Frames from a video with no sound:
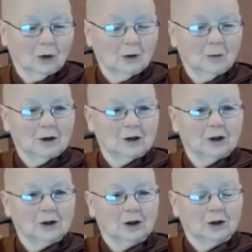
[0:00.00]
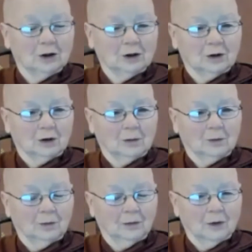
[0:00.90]
the meditation is,
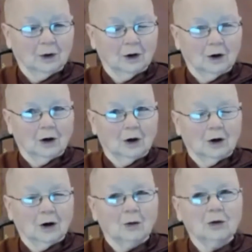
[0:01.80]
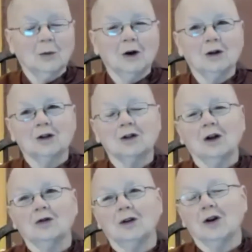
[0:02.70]
when the mind is
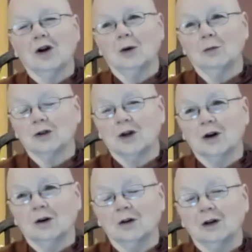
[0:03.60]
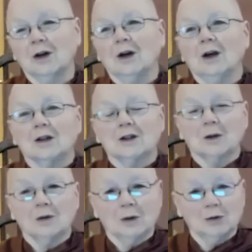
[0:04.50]
not very calm or settled,
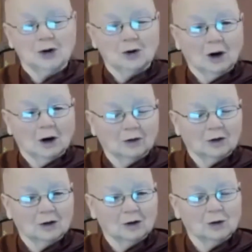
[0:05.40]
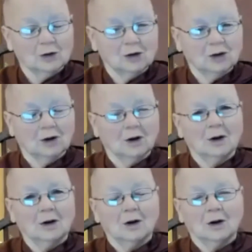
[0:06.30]
sometimes you have to choose
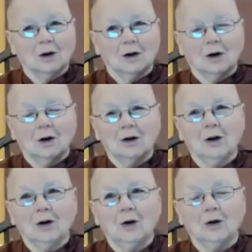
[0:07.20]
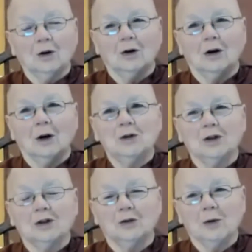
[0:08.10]
a narrow
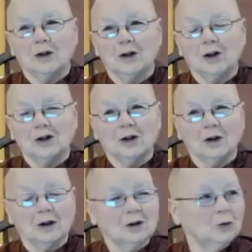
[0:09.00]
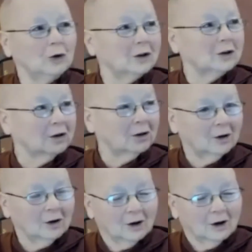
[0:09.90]
object of meditation like the breath, and
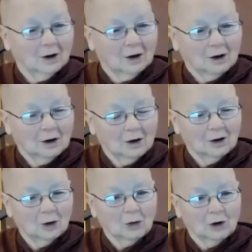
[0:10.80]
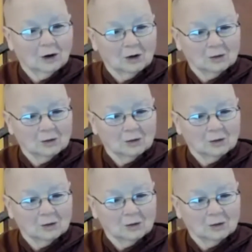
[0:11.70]
in a way,